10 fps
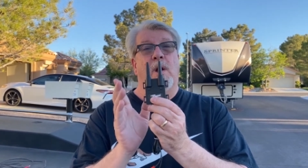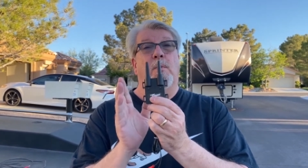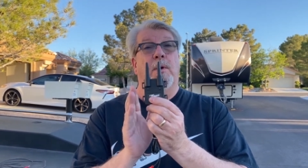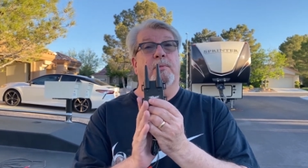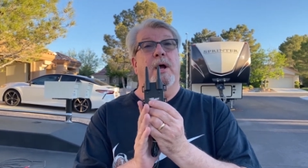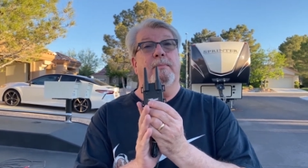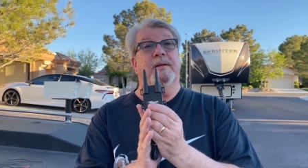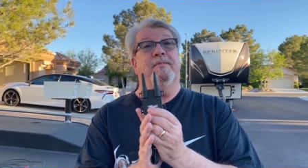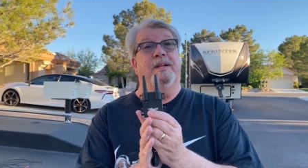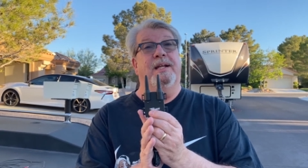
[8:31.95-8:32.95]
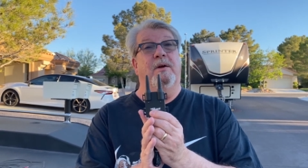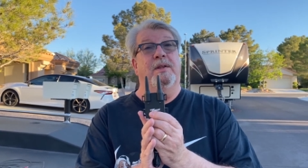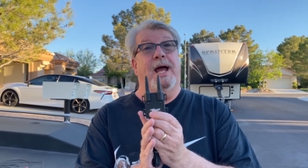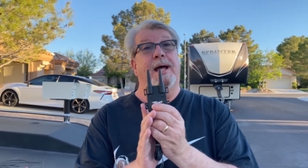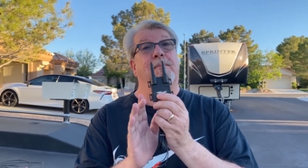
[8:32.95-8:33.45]
We'll probably video
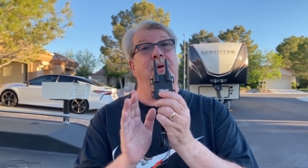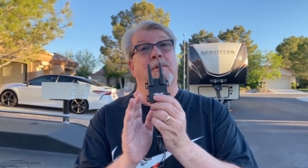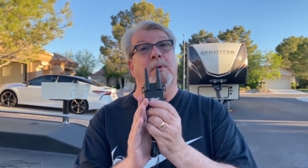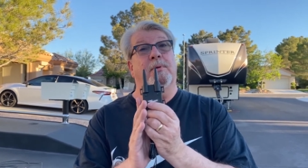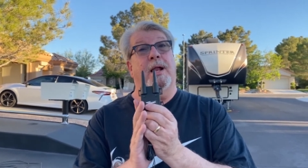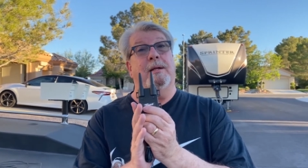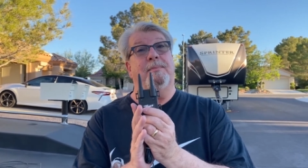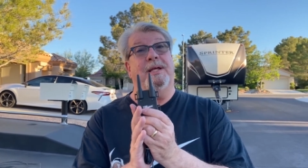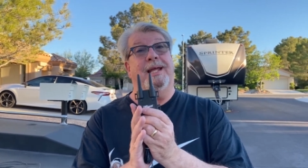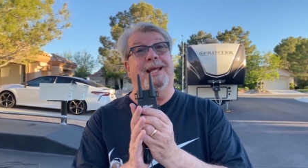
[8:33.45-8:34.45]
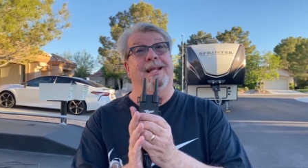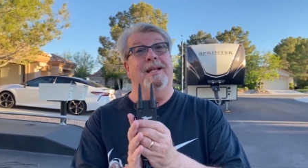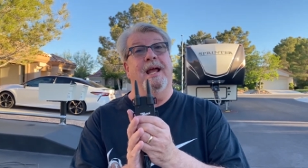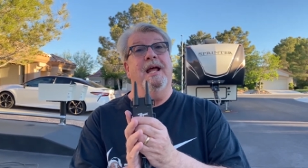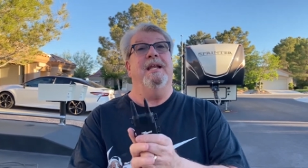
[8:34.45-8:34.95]
that, but it will probably be
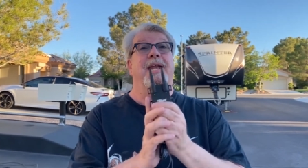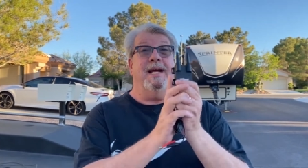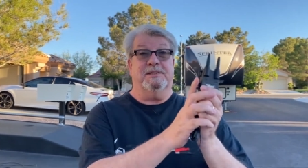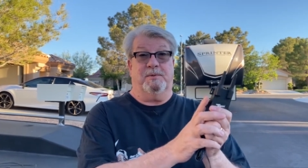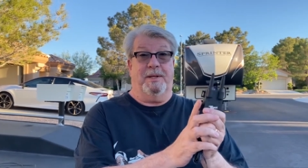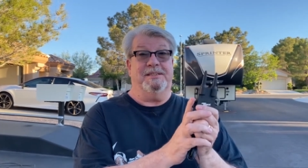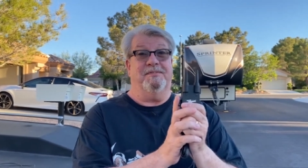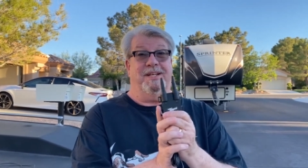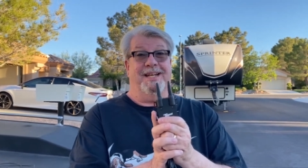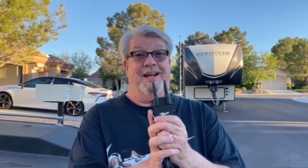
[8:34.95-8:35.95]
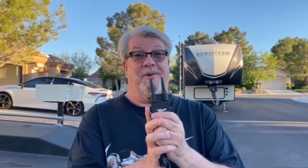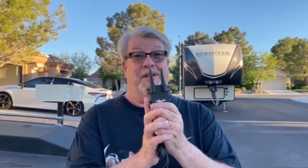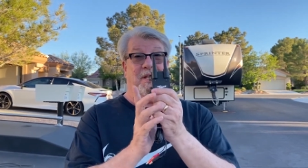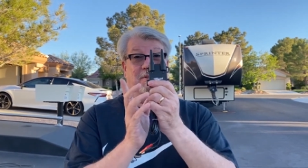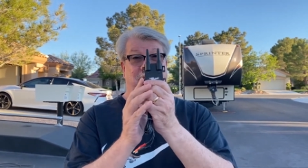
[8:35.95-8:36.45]
in next week's video
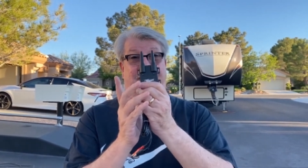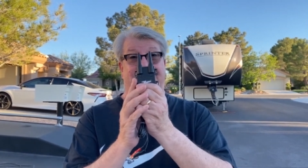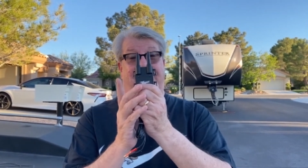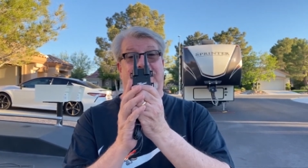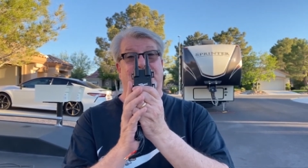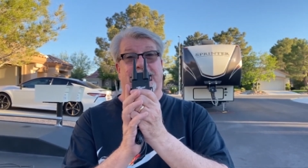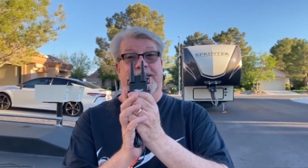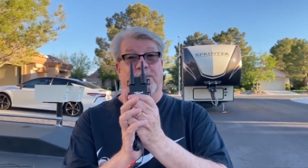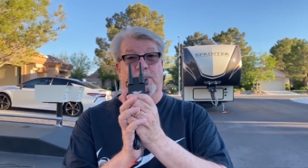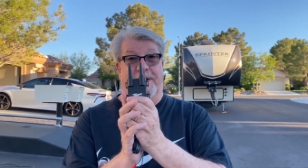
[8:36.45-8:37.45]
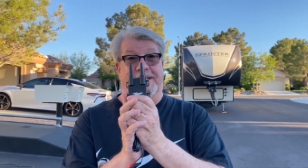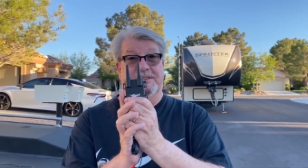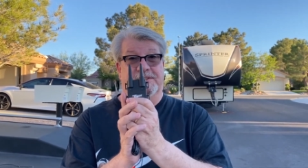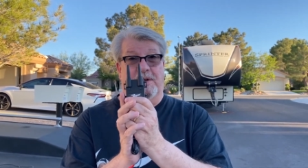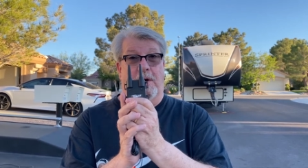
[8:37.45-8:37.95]
that you'll see us actually
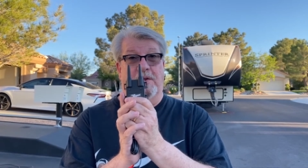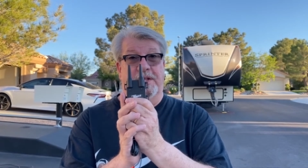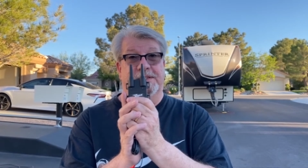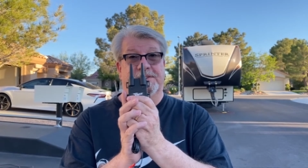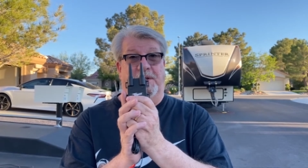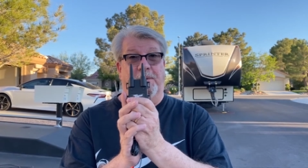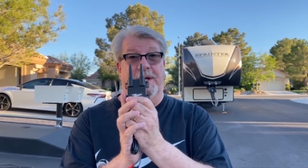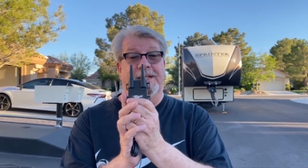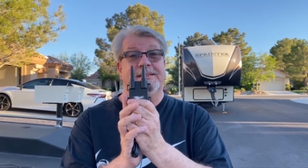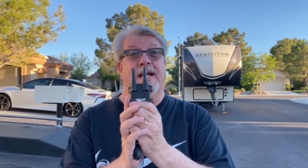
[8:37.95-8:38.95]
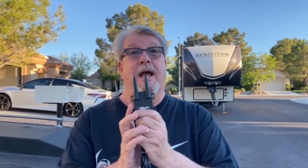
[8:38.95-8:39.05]
reinstall this unit.